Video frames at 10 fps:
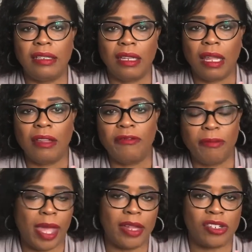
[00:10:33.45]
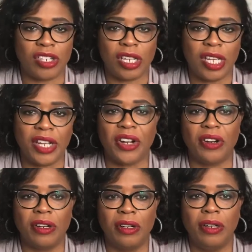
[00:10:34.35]
and love magic here.
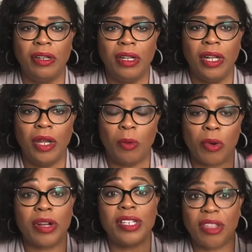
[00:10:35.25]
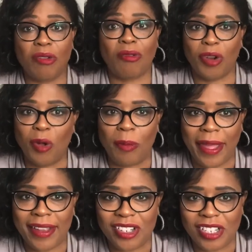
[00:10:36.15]
We're into the real
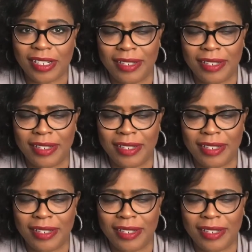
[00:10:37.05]
magic.